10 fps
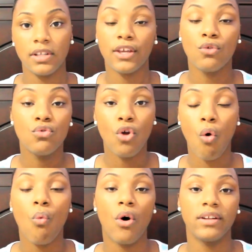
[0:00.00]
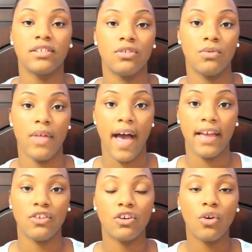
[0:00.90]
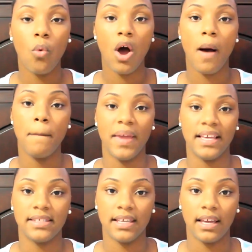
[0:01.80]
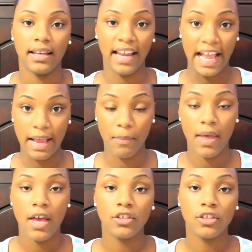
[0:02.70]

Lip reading: Like, you don't want to do that. You're going to want a basic name.